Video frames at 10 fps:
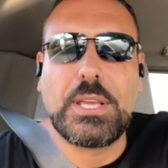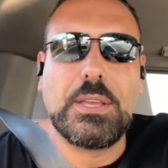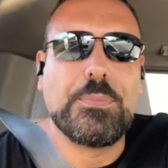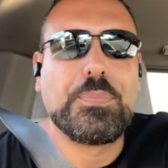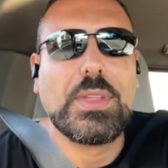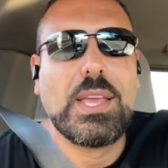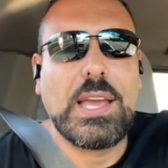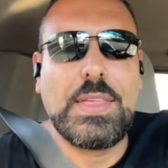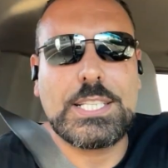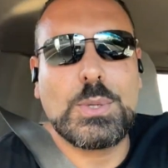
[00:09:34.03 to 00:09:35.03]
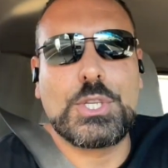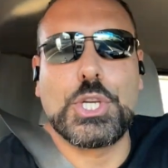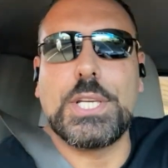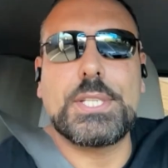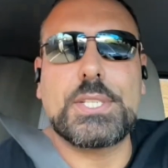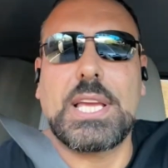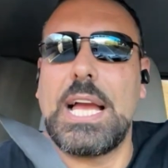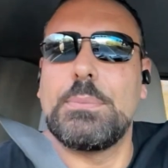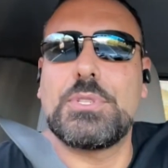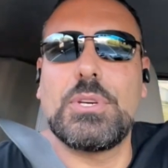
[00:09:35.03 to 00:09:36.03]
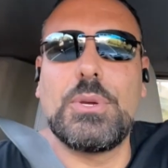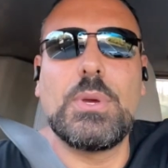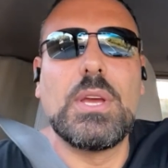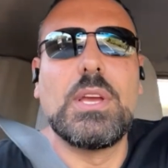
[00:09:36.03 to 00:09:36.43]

And that's what Jesus came to